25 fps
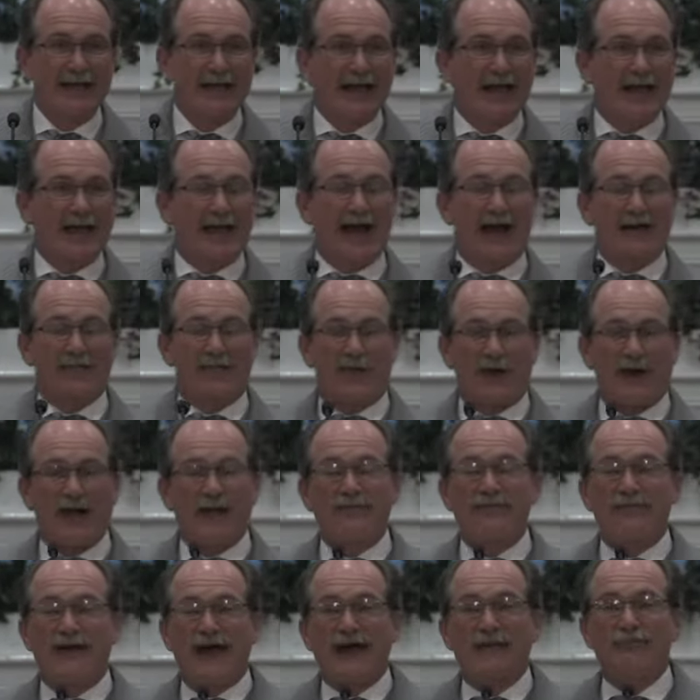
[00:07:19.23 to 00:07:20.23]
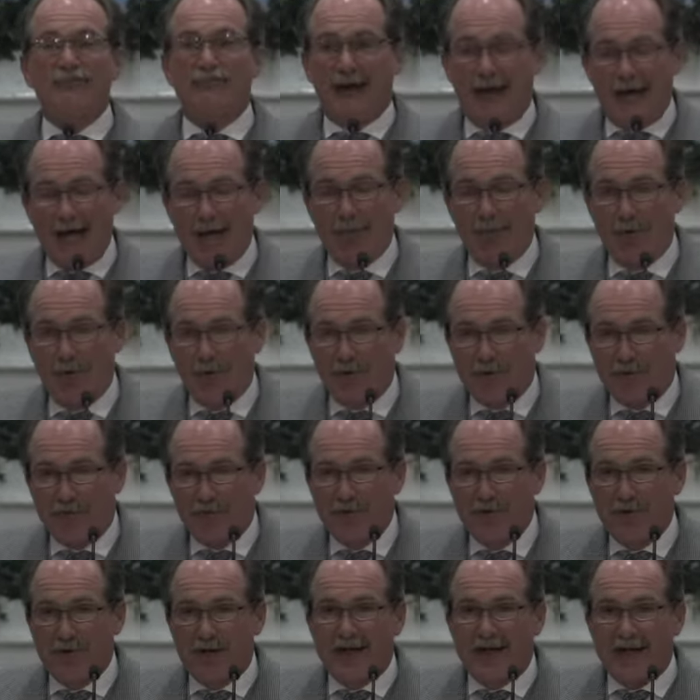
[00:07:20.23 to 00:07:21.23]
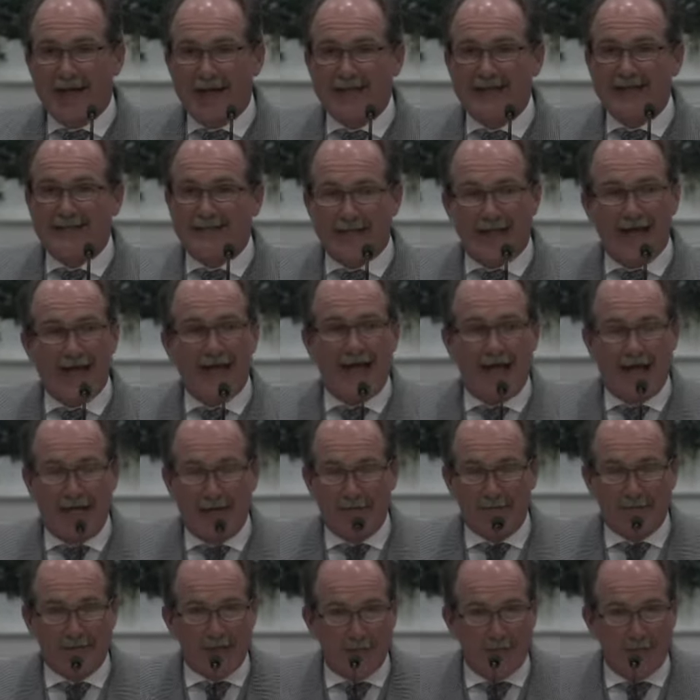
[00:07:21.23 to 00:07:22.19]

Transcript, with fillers: And I've read that Bible through eight times.